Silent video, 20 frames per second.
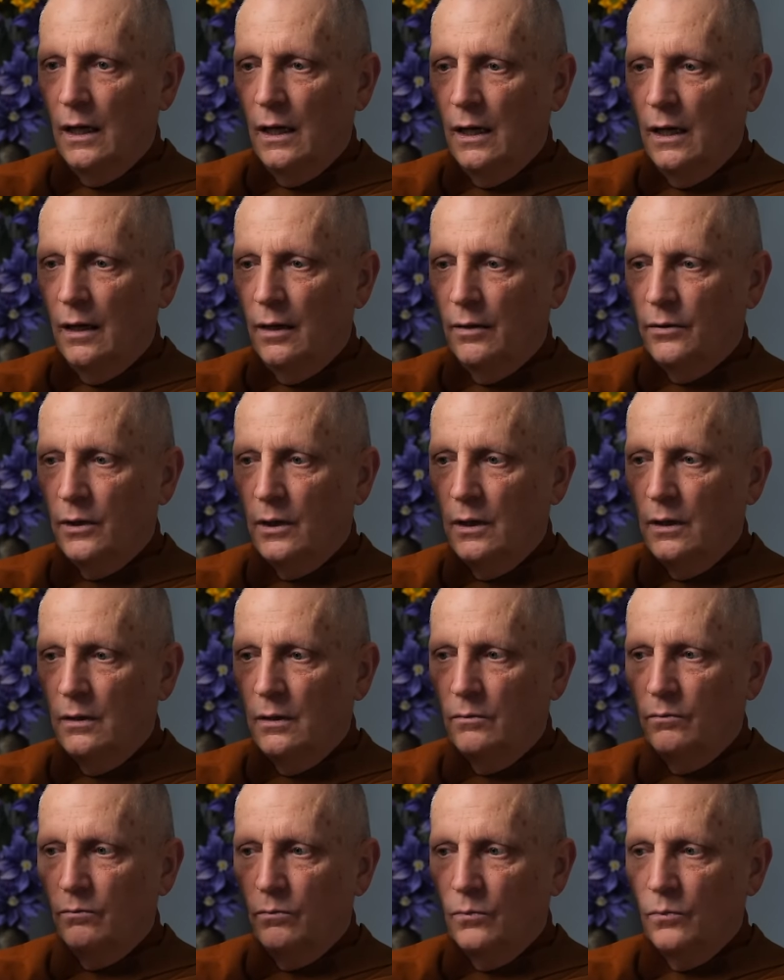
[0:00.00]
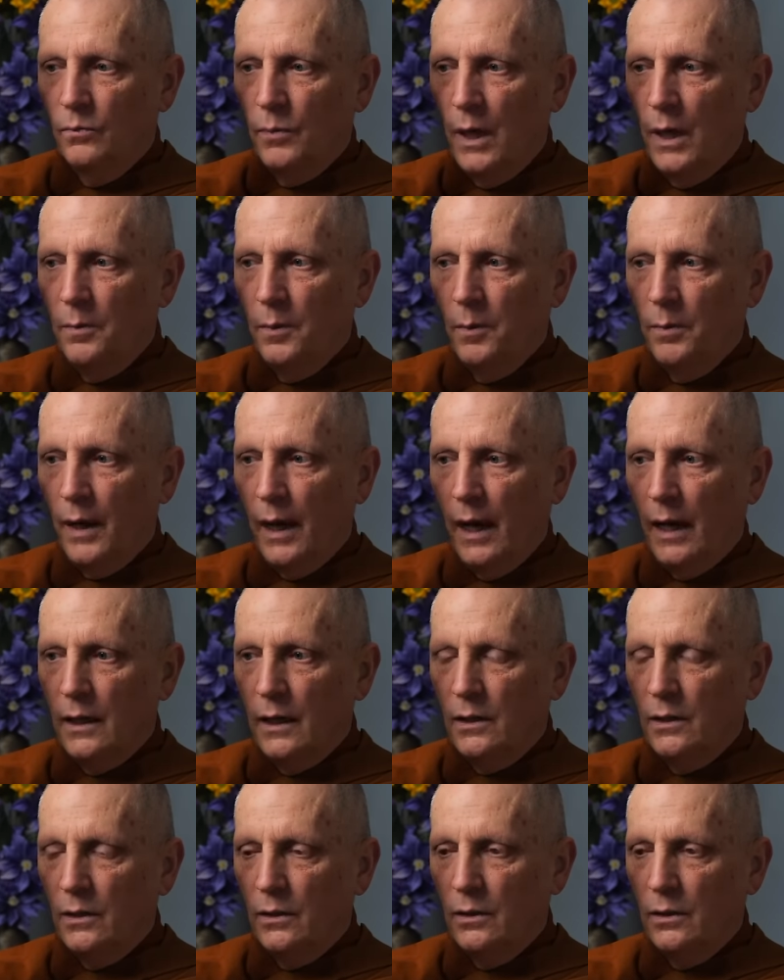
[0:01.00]
Uh, the
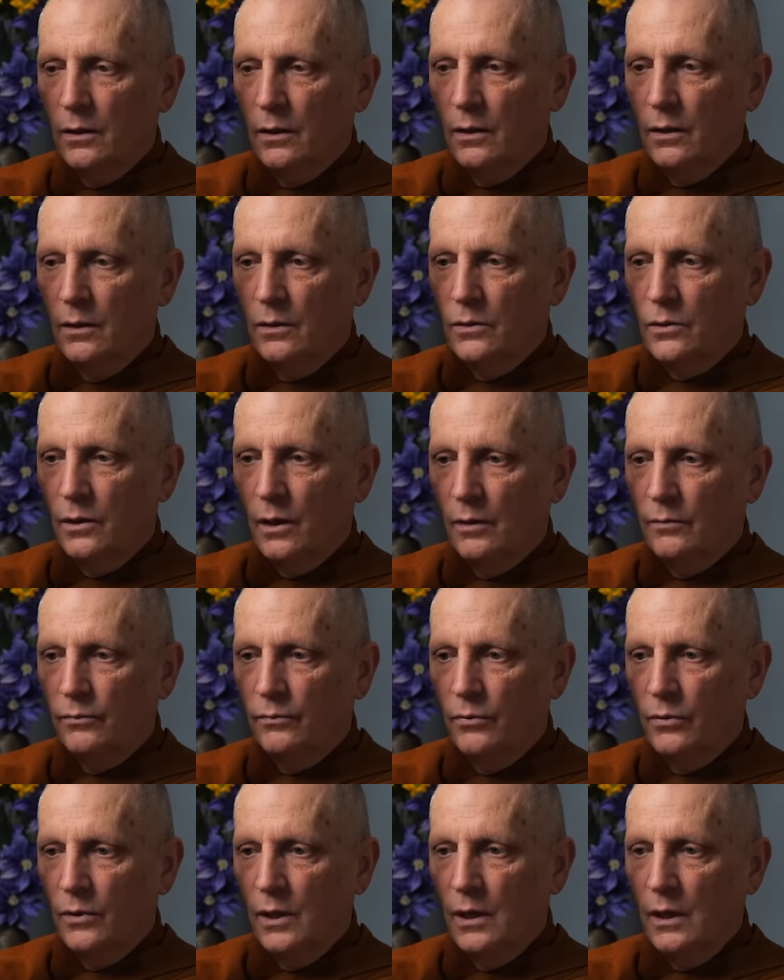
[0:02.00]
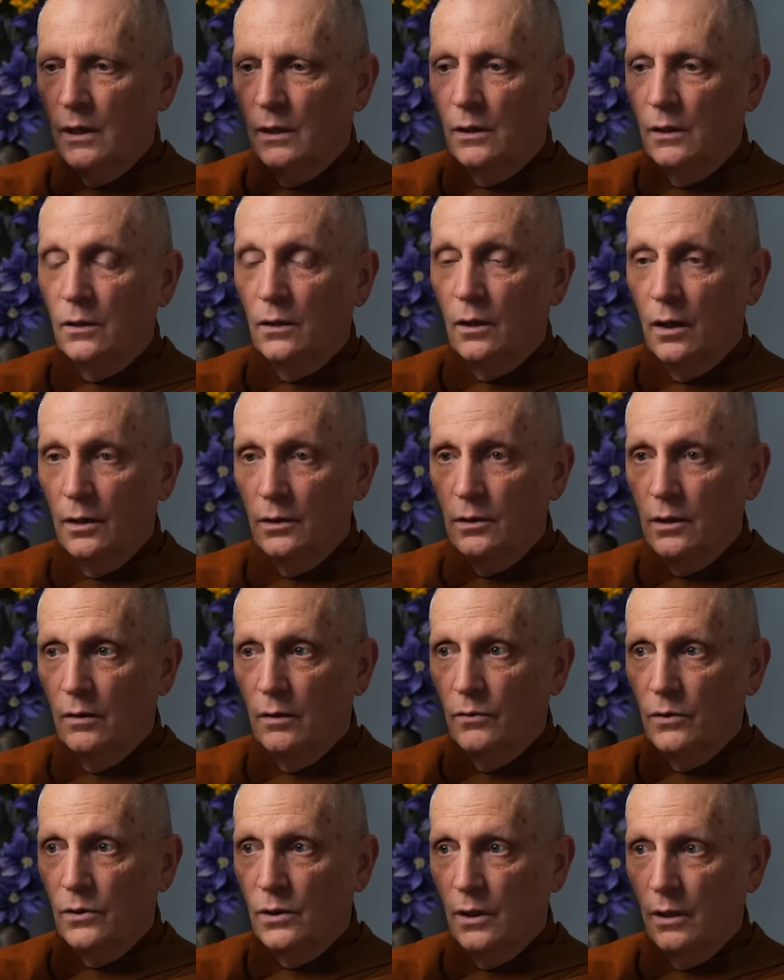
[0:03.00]
paperback is not free, and the
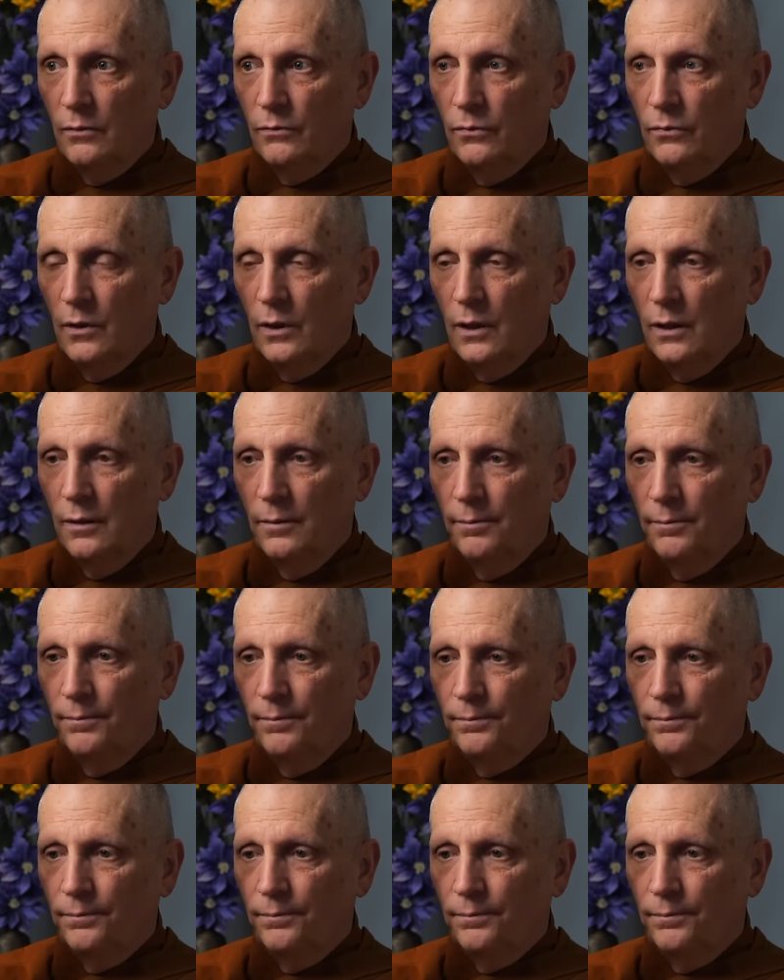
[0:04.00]
hardcover is not free.